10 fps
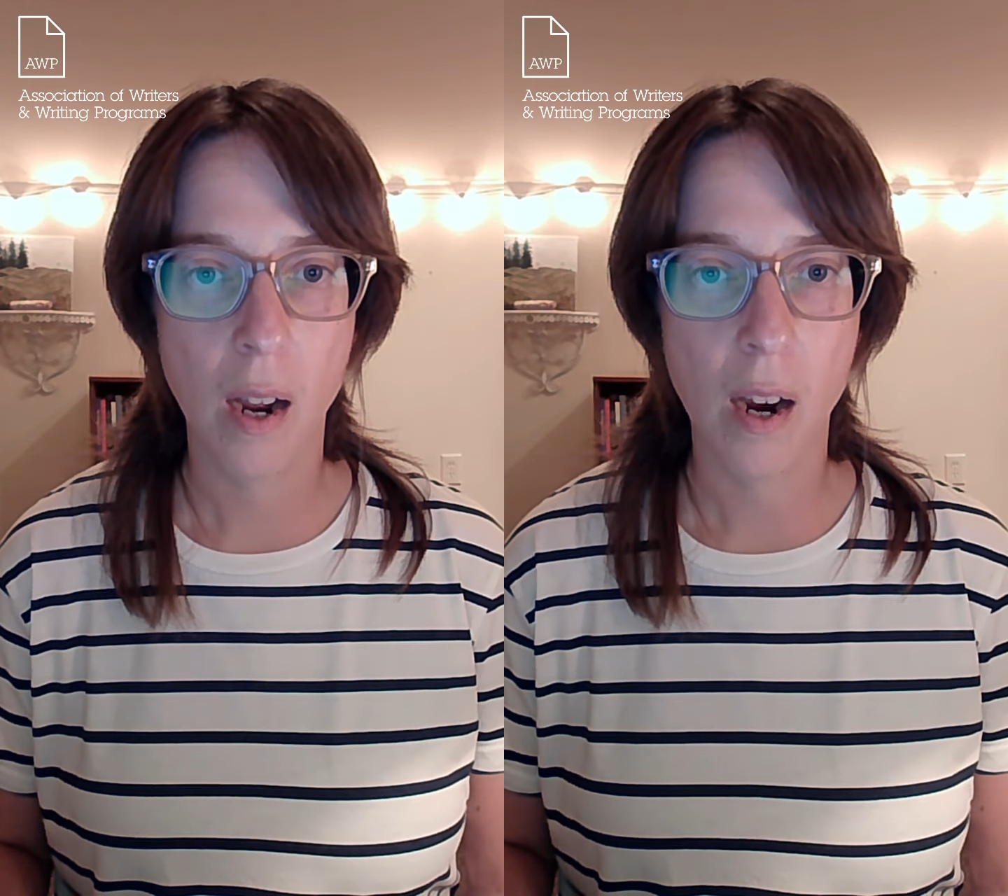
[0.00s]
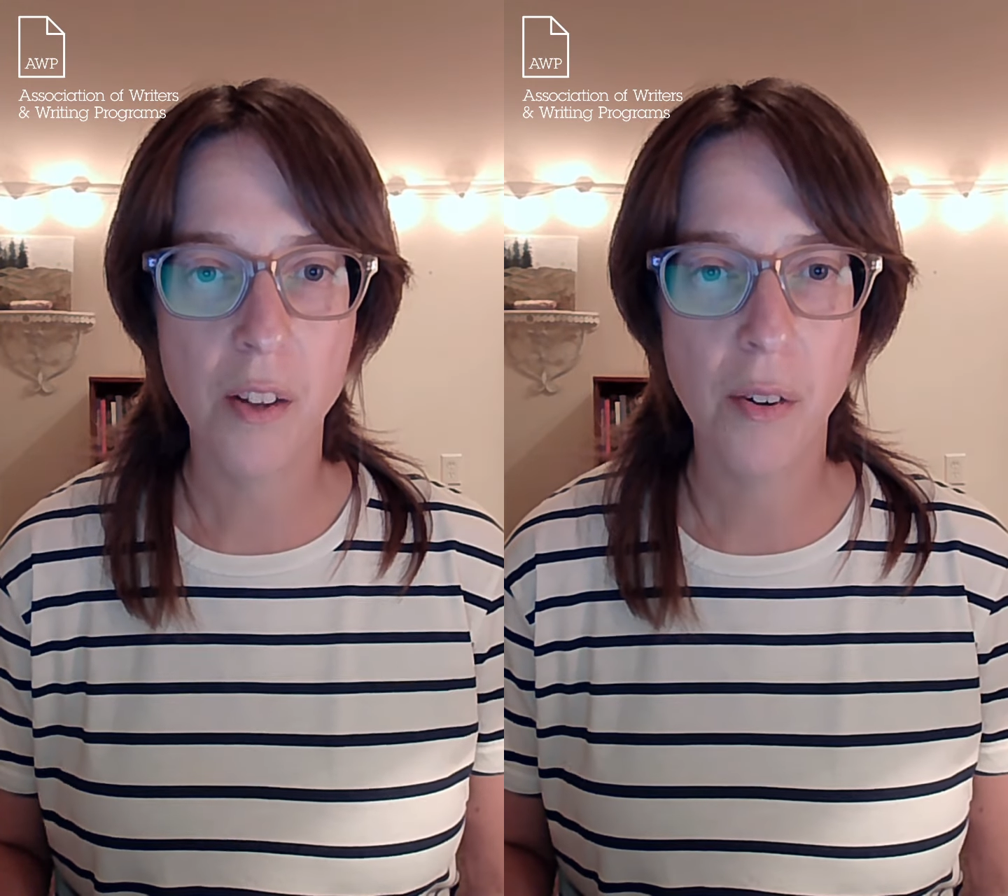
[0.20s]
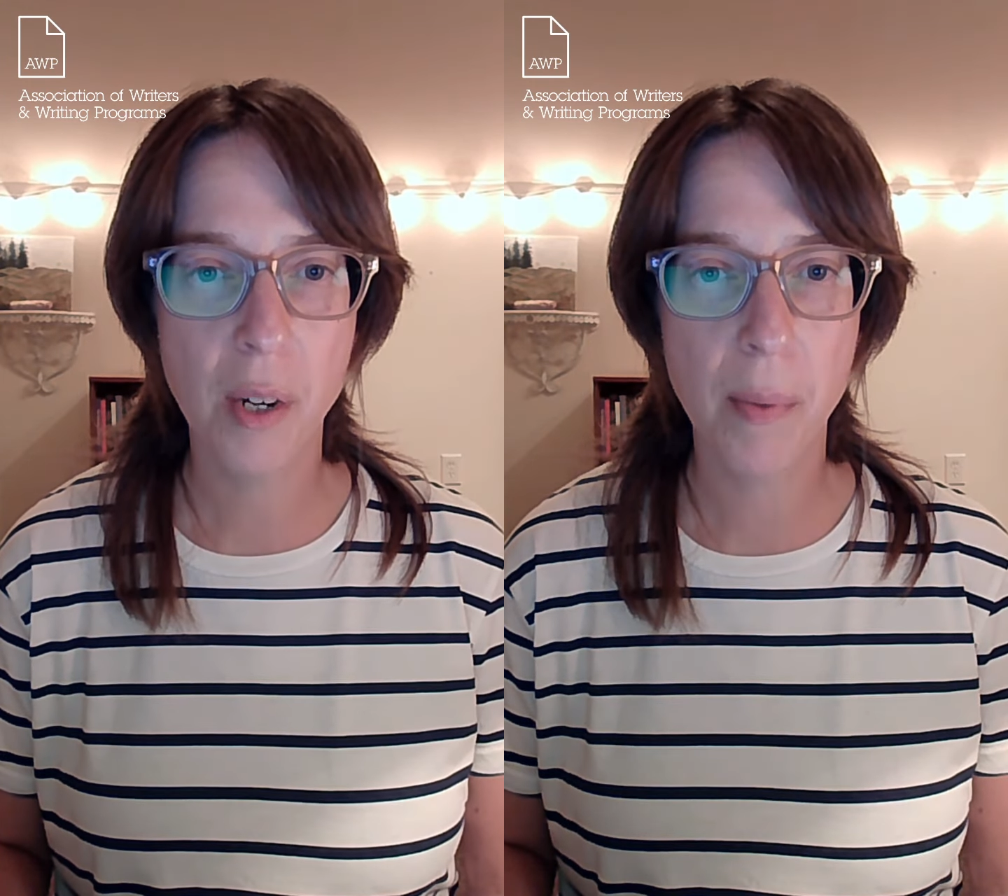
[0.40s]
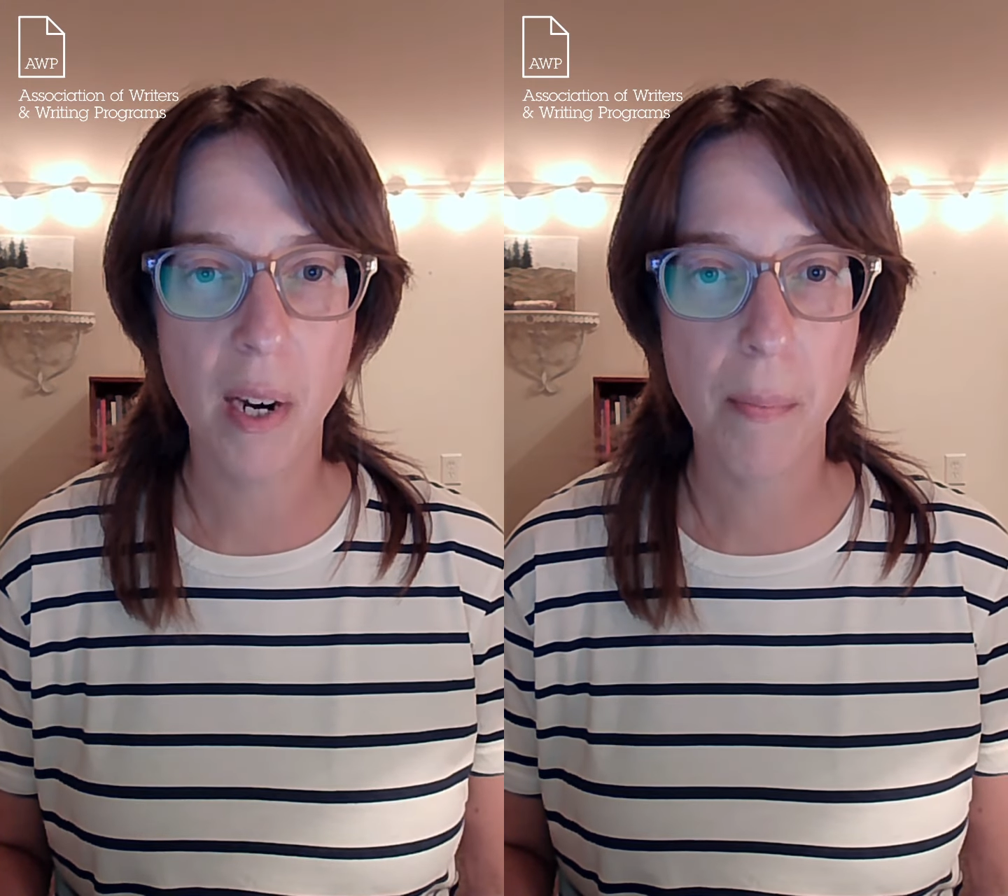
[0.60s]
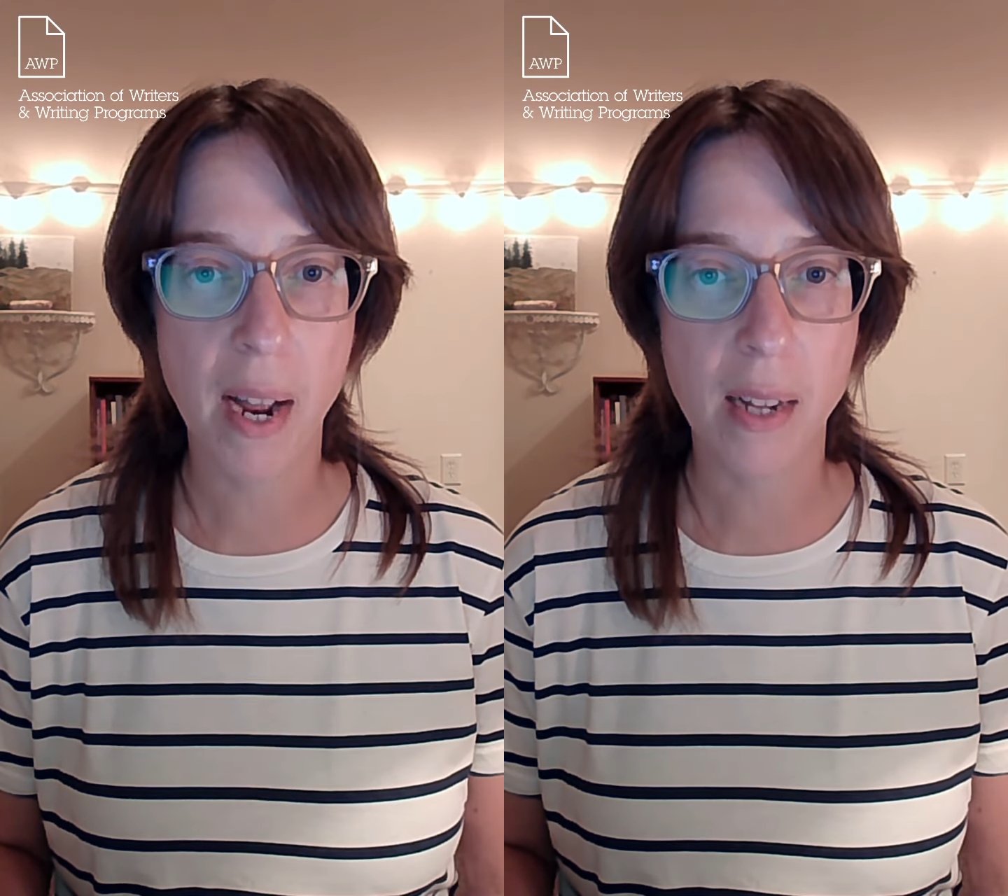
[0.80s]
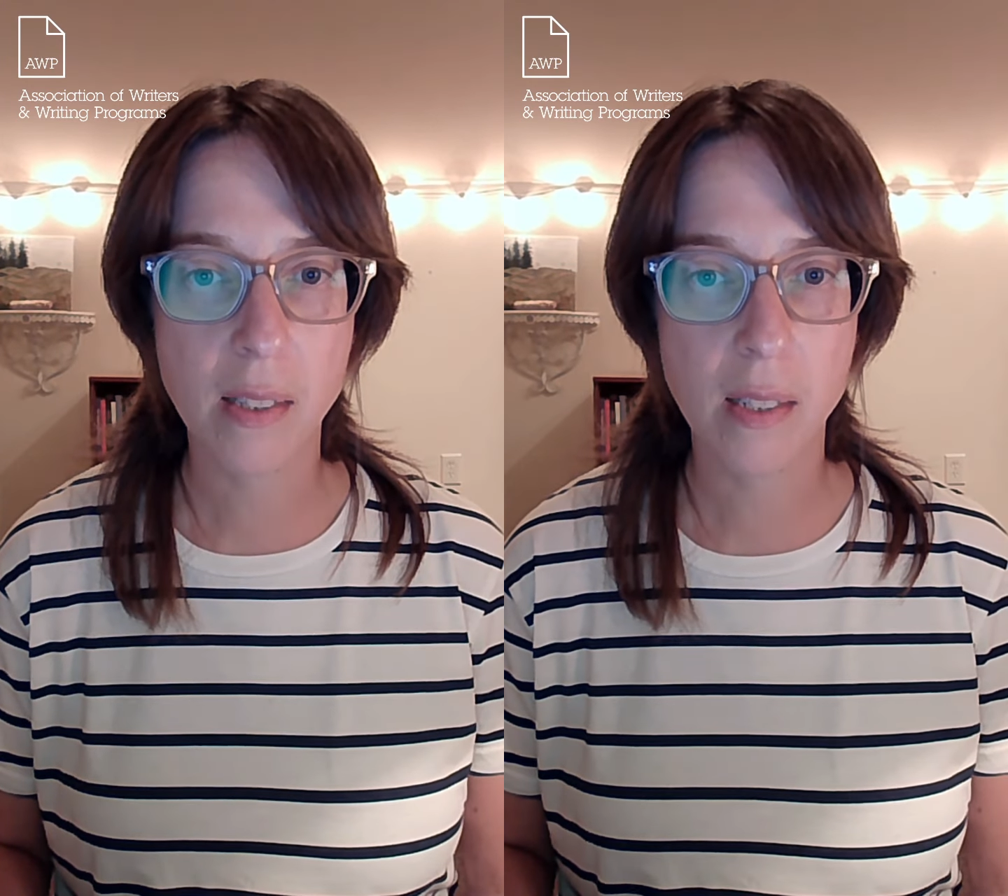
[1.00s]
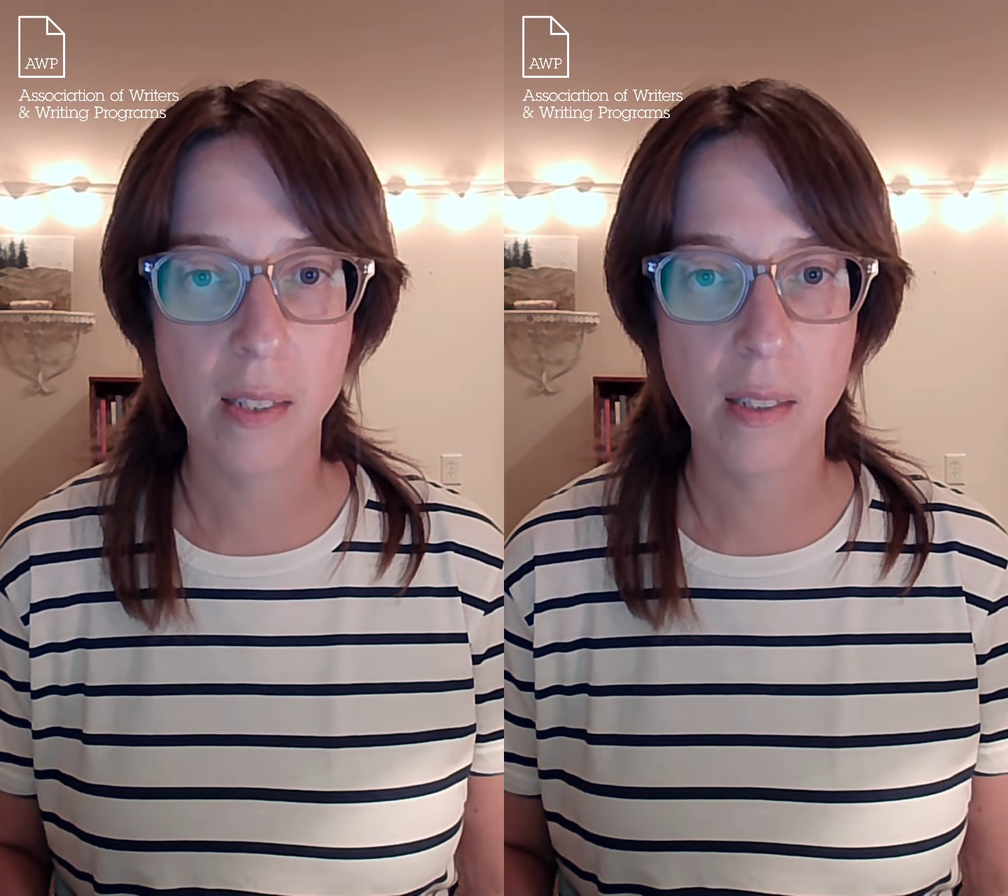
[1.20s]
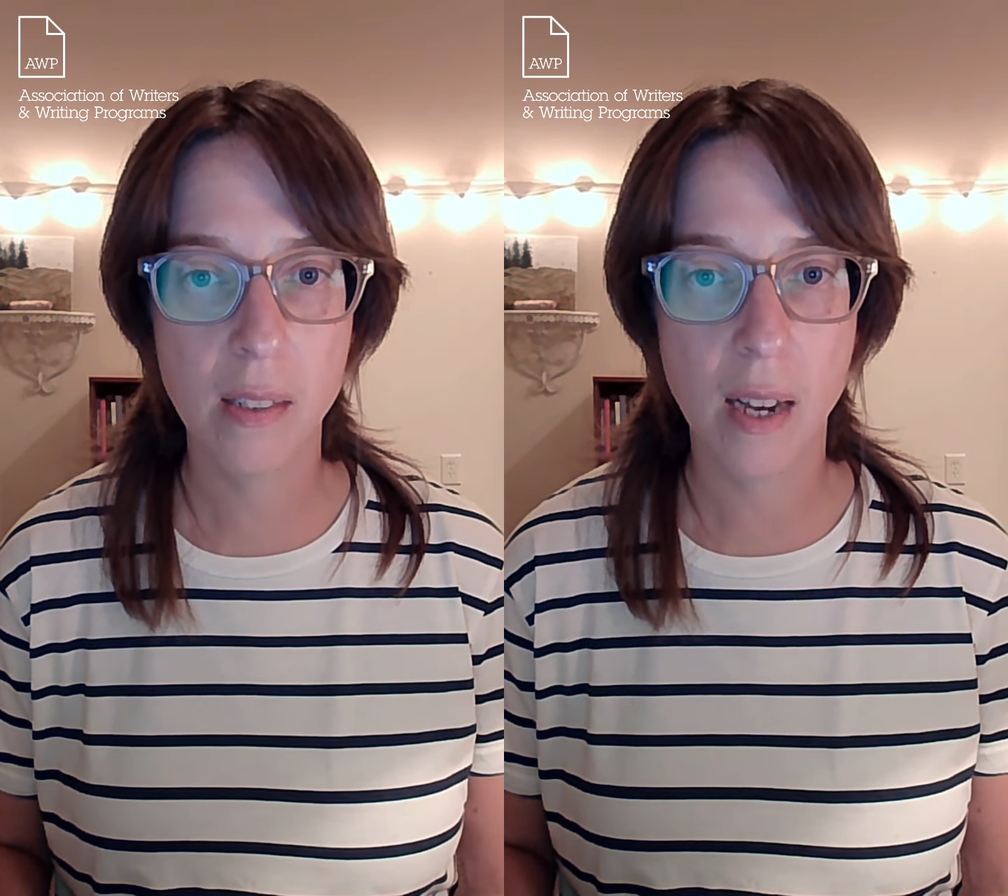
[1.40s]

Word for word: Are you going to marry Patsy?